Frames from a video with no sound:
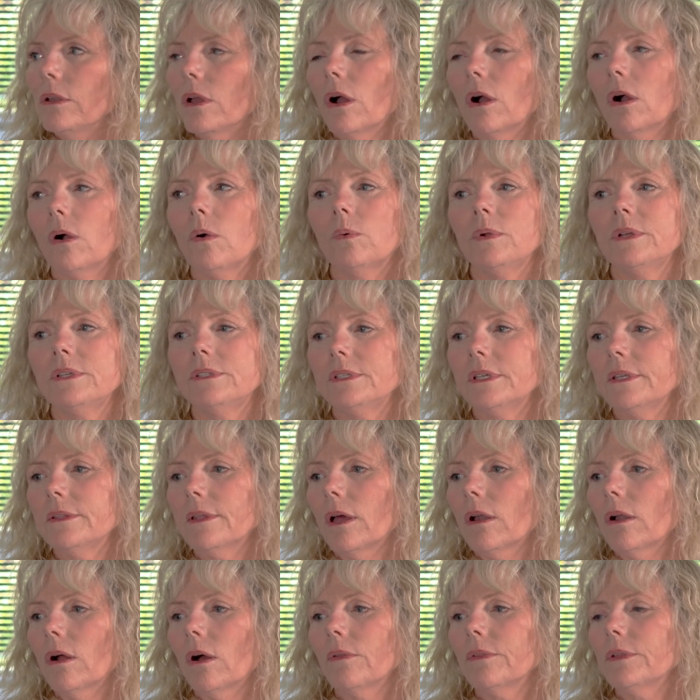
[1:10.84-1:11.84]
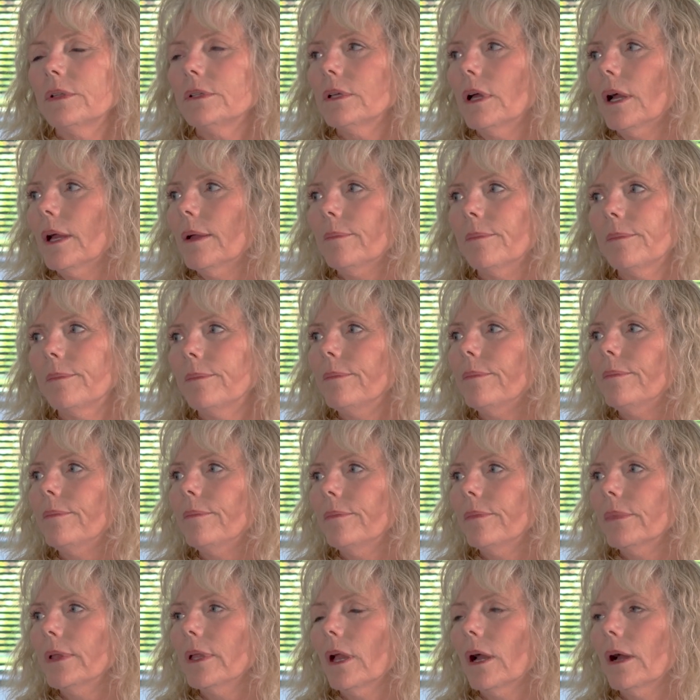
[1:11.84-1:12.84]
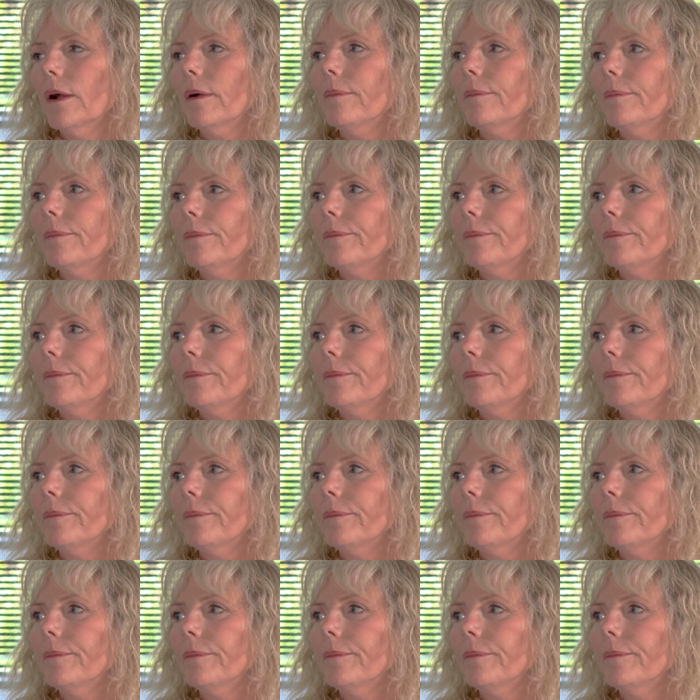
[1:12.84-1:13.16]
No, we see that all the time. Yeah.